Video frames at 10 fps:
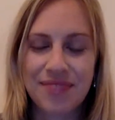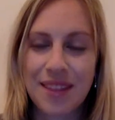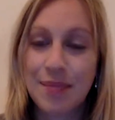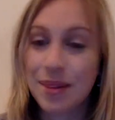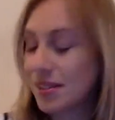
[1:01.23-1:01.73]

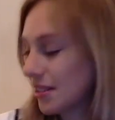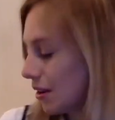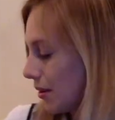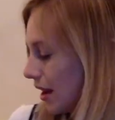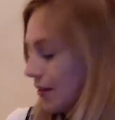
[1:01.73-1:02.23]
But also
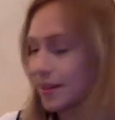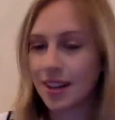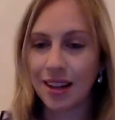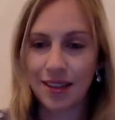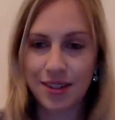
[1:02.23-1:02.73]
when I was
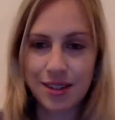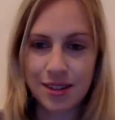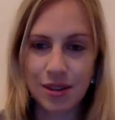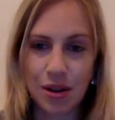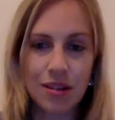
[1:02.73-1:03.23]
11 years
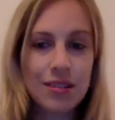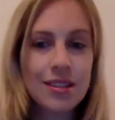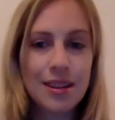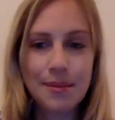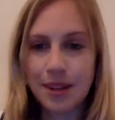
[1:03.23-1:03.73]
old,
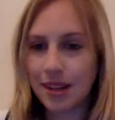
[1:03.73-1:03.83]
somebody